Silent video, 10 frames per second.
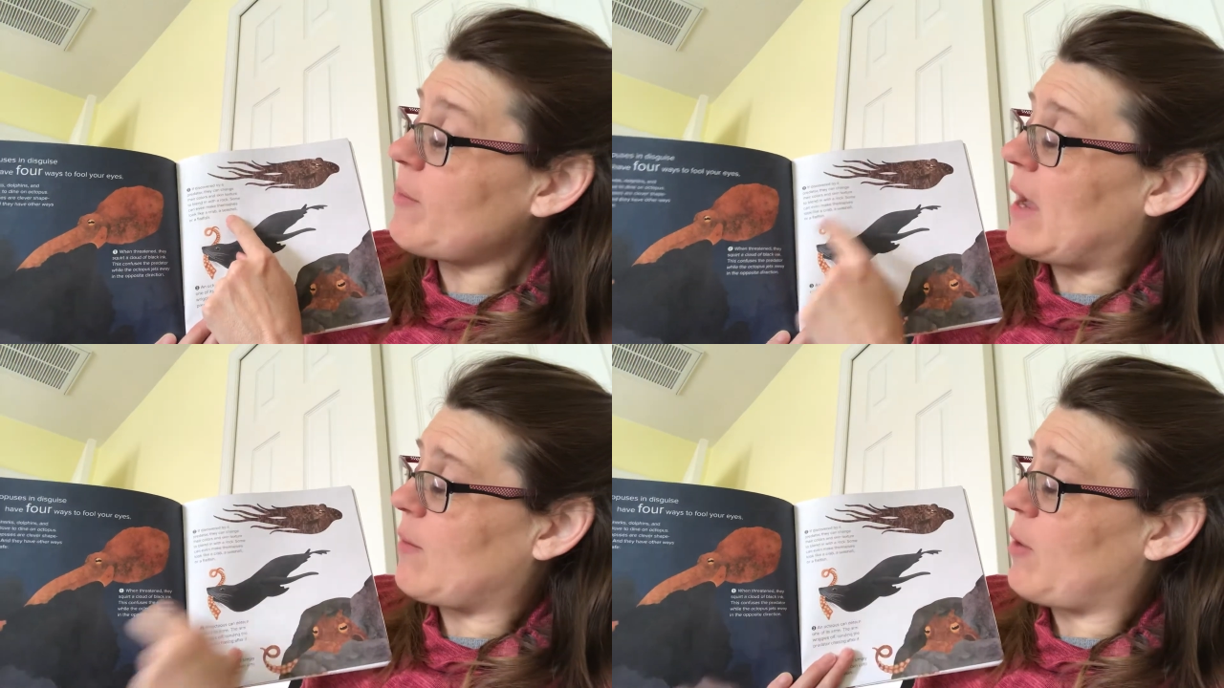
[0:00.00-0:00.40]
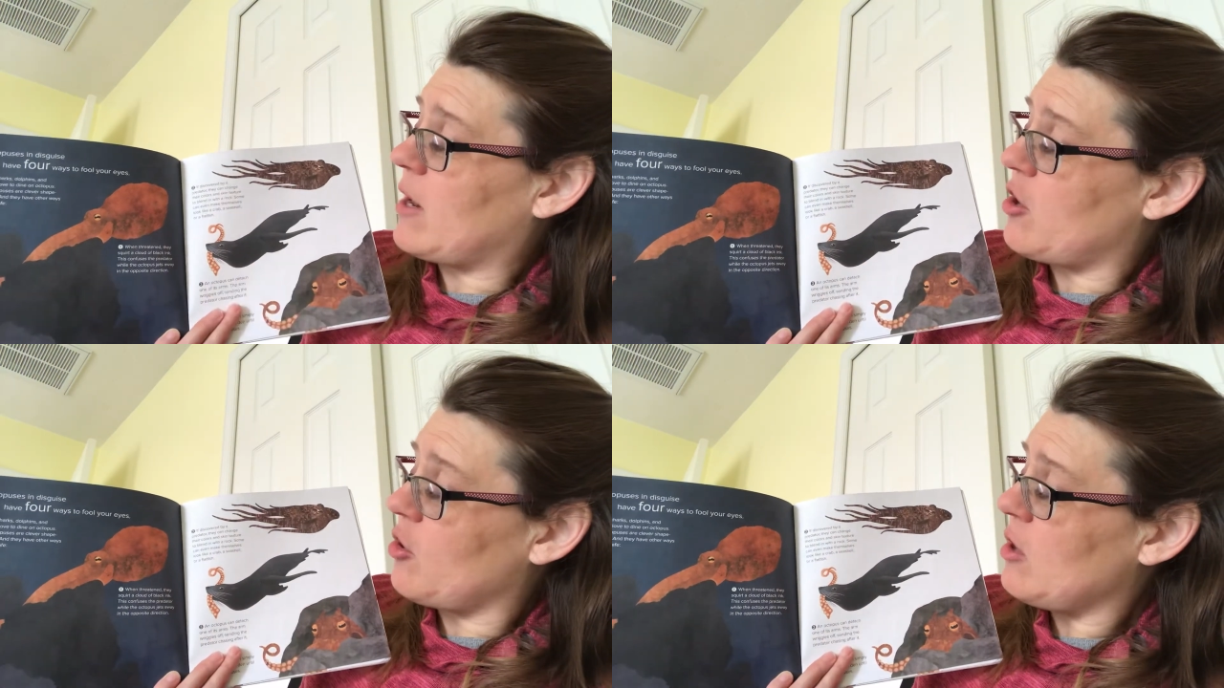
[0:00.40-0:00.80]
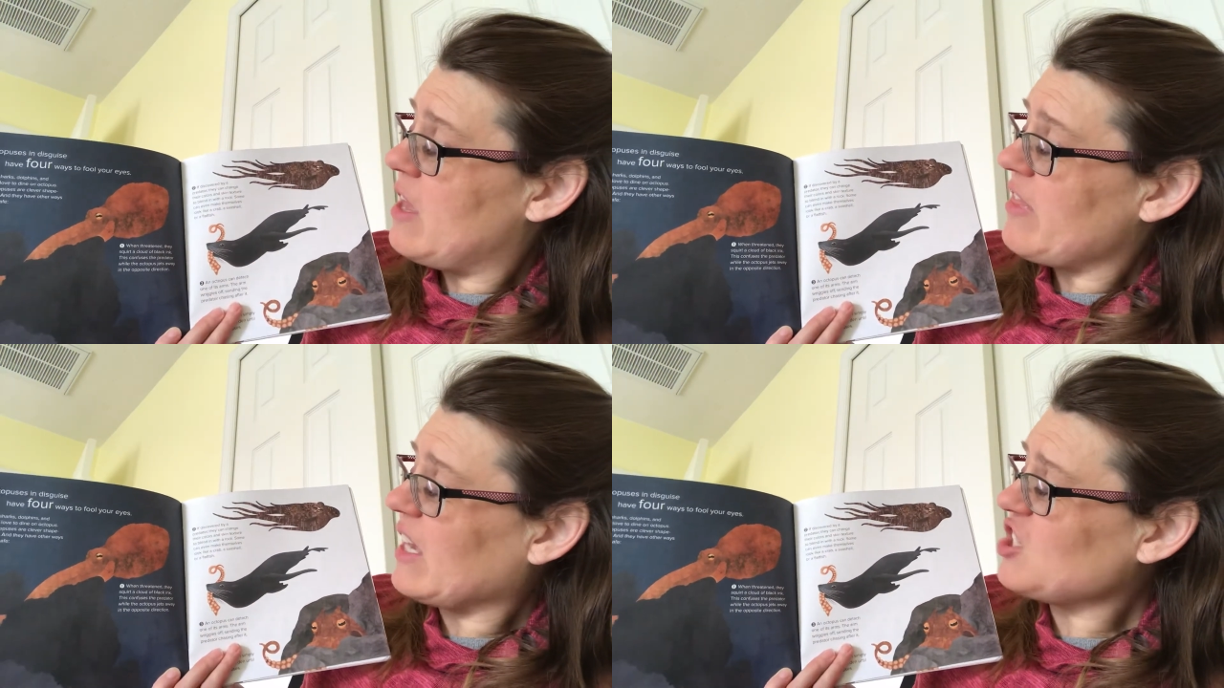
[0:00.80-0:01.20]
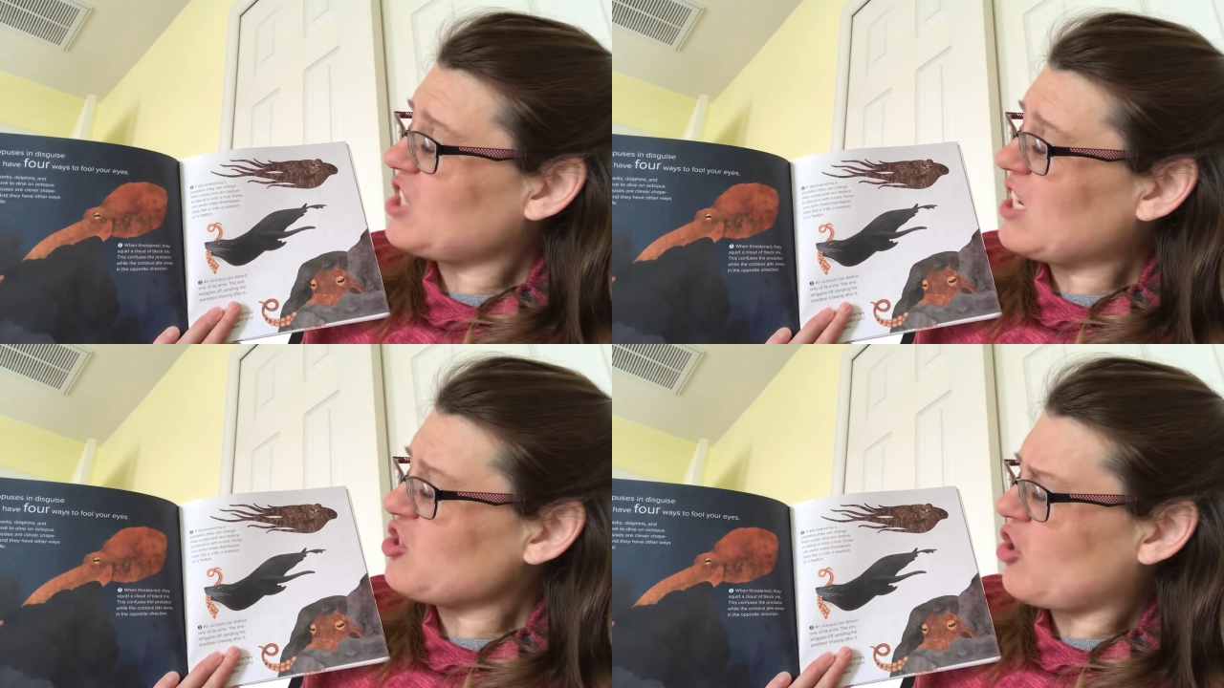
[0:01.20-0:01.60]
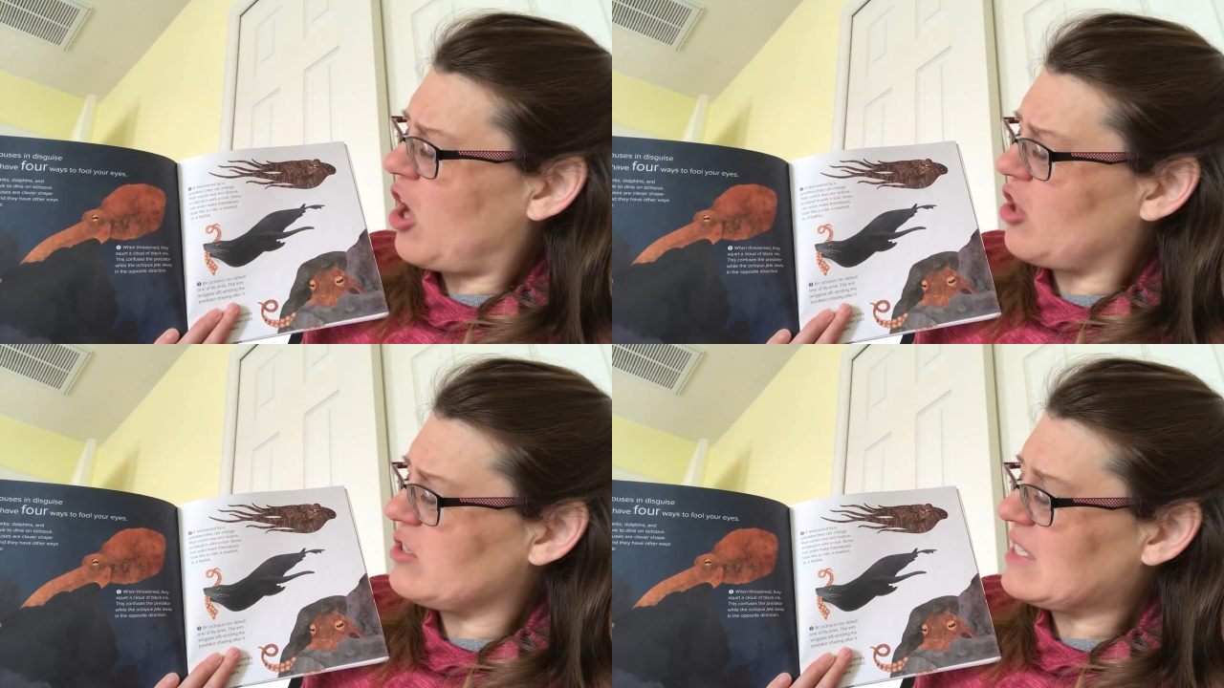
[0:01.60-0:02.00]
by a predator, they can change their
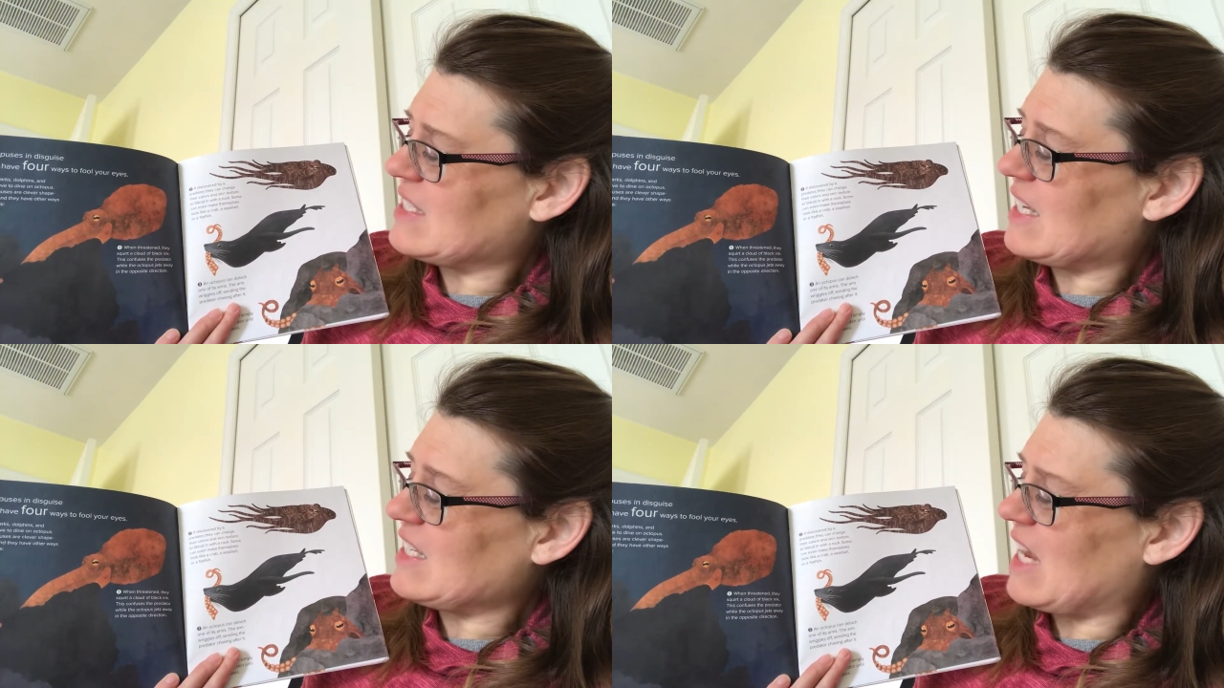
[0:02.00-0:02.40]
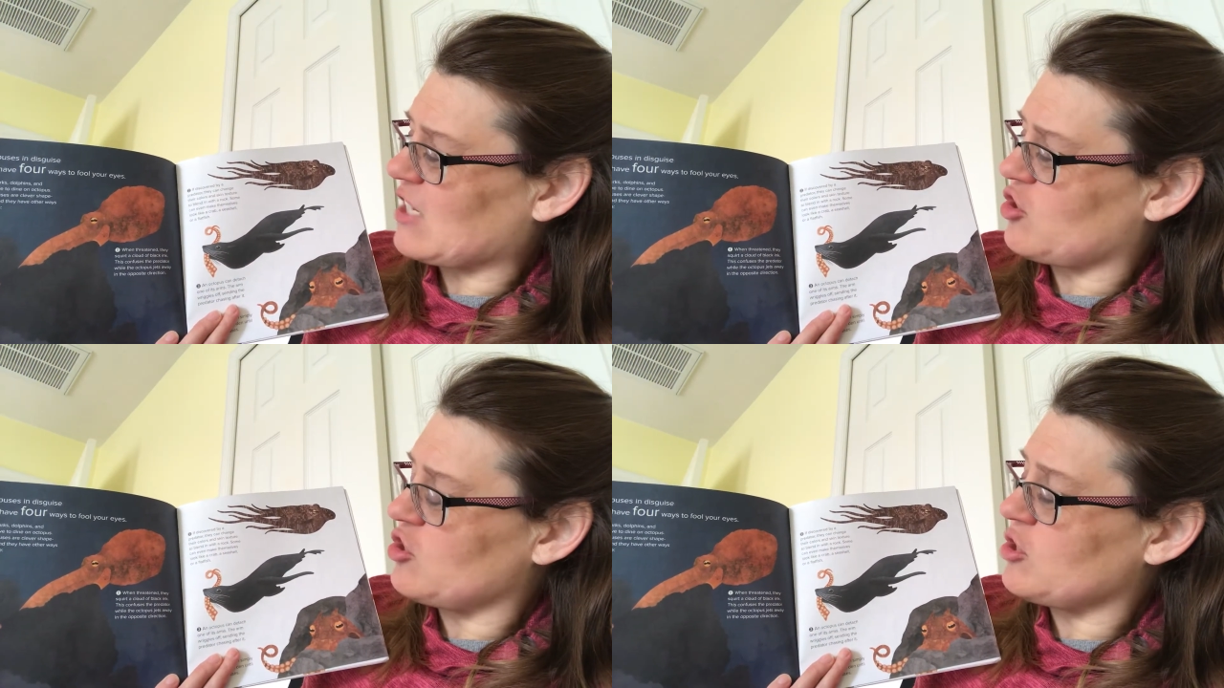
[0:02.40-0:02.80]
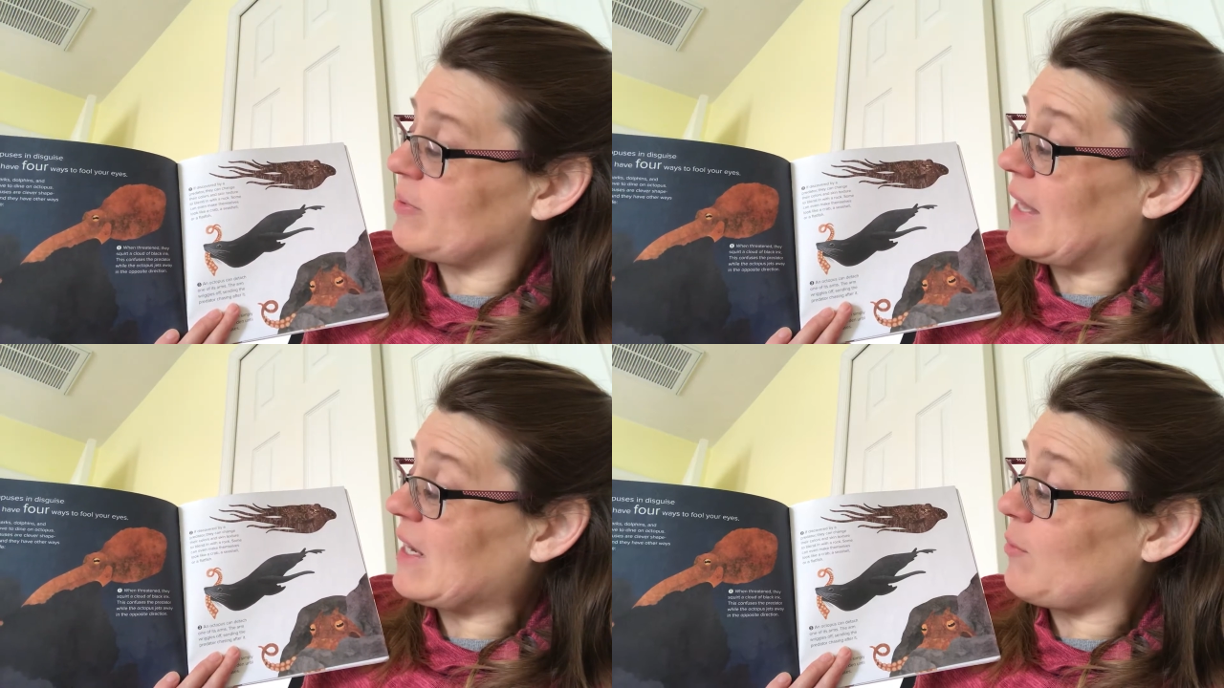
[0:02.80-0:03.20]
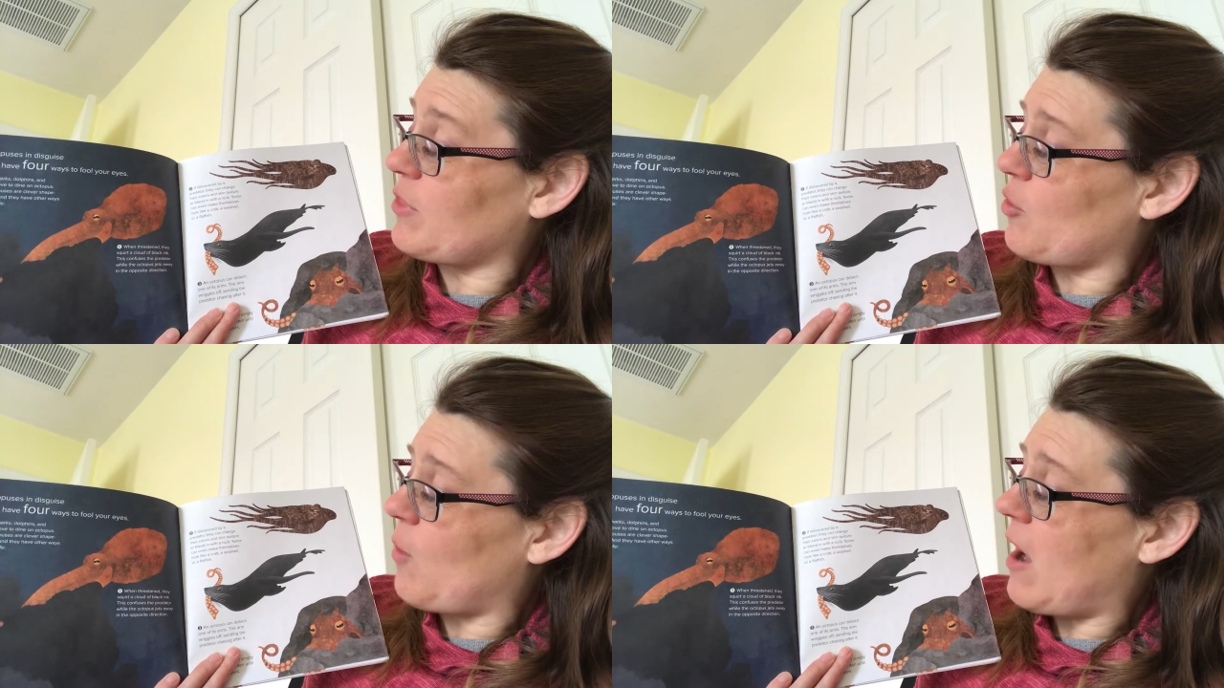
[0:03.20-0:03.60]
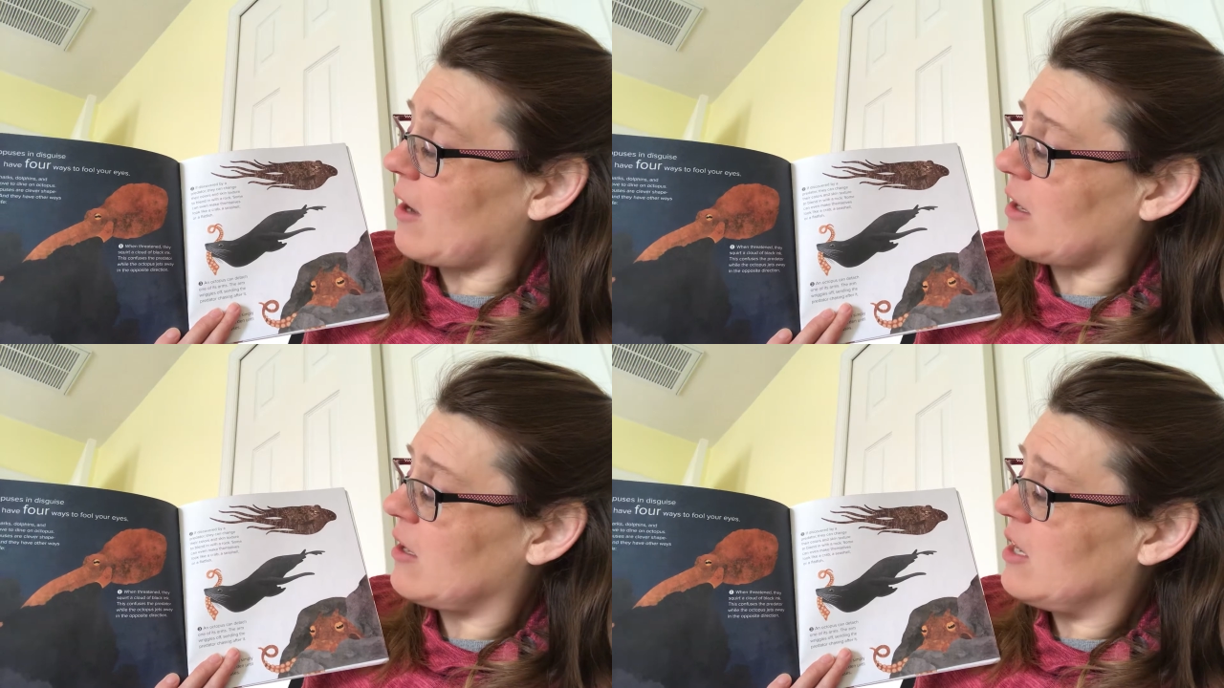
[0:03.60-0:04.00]
colors and skin textures to blend in with a
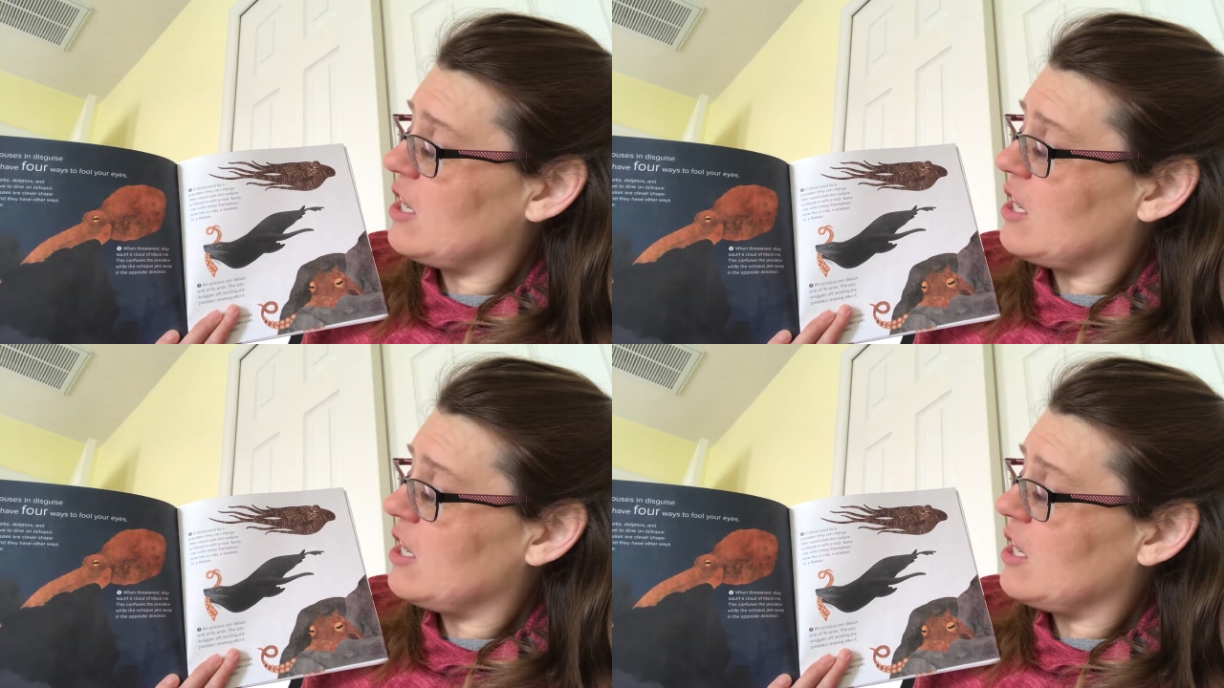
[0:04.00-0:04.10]
rock.